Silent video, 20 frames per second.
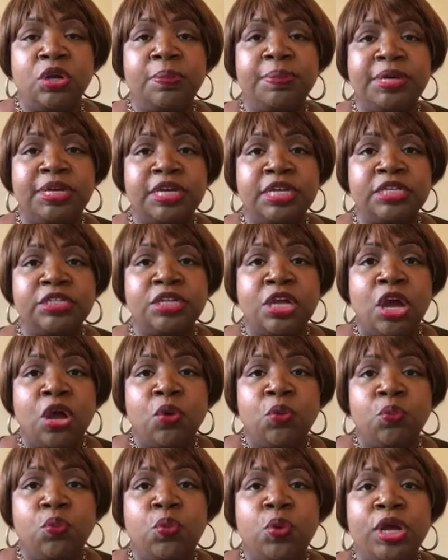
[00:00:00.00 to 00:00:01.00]
Because
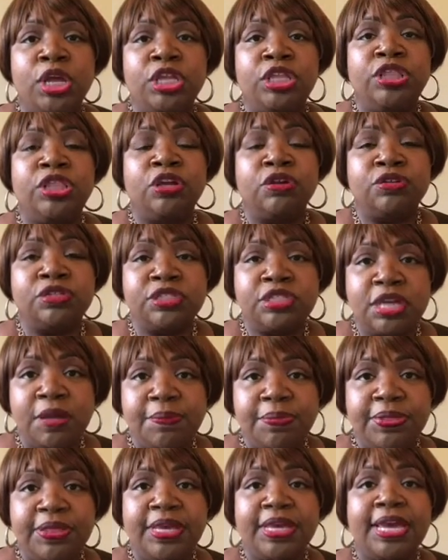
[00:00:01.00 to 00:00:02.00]
when there's
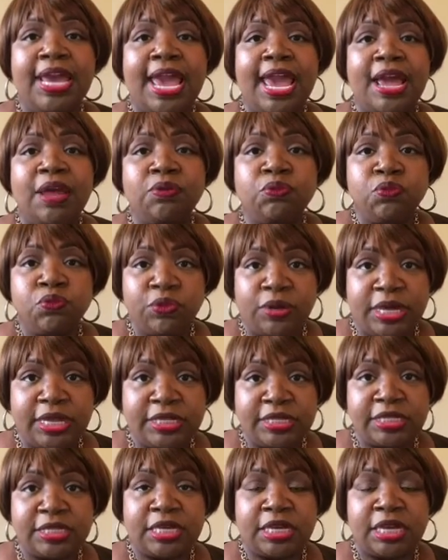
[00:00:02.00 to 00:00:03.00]
something at
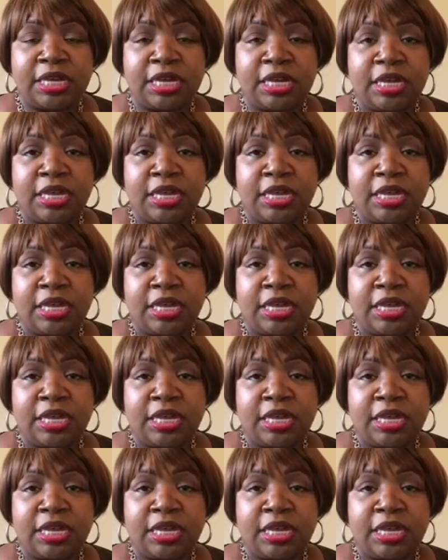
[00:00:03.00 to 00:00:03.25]
risk,